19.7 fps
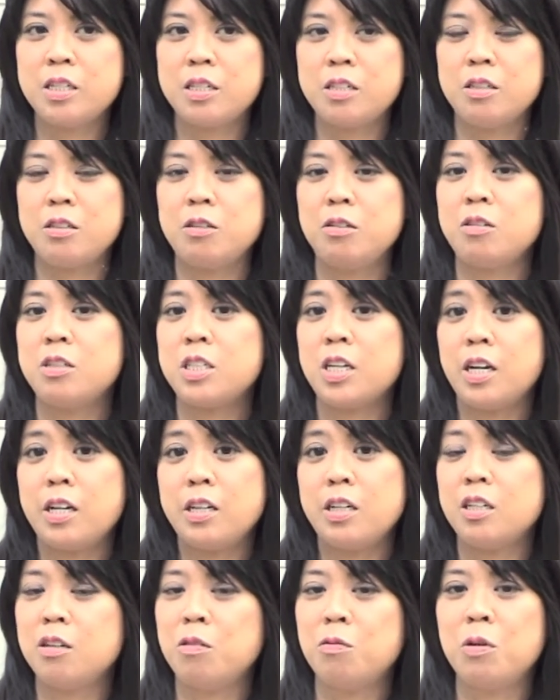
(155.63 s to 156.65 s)
to
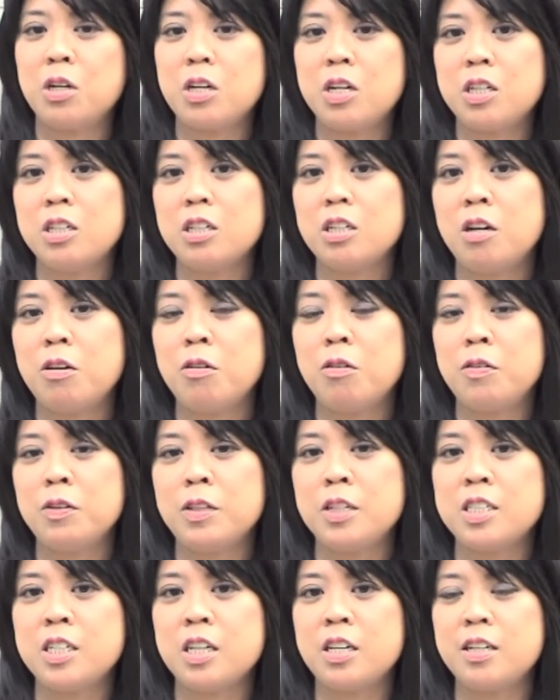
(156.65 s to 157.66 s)
China to work undercover for
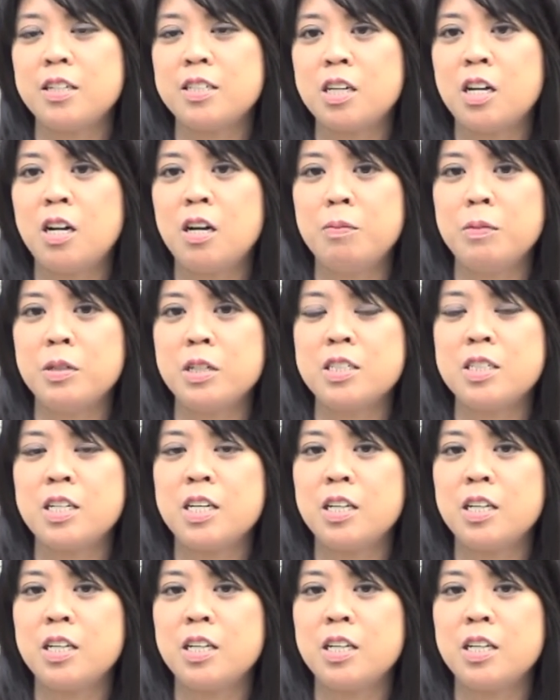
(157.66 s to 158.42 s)
the Chinese communists,